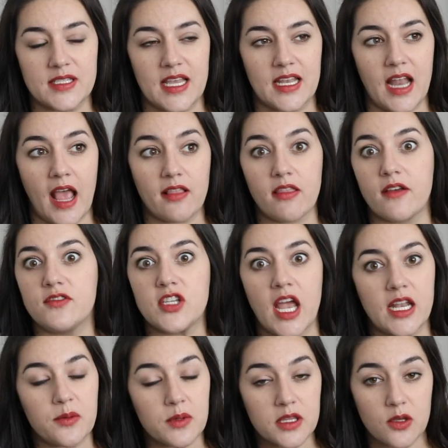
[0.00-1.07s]
And I love
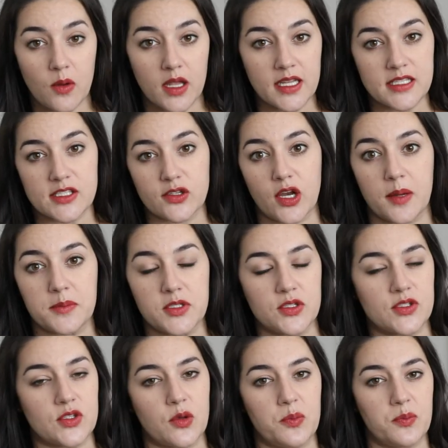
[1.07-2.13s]
chatting with you on Instagram too,
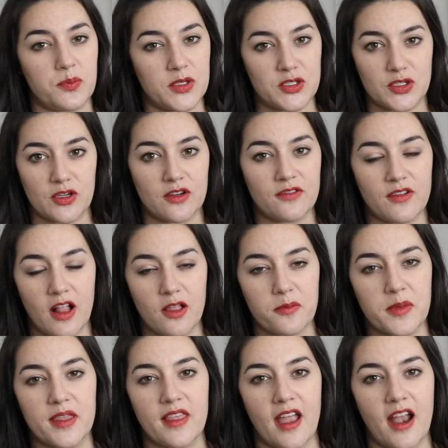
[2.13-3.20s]
so be sure to follow
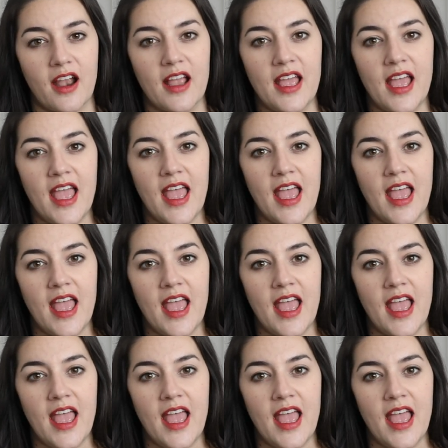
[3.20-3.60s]
me there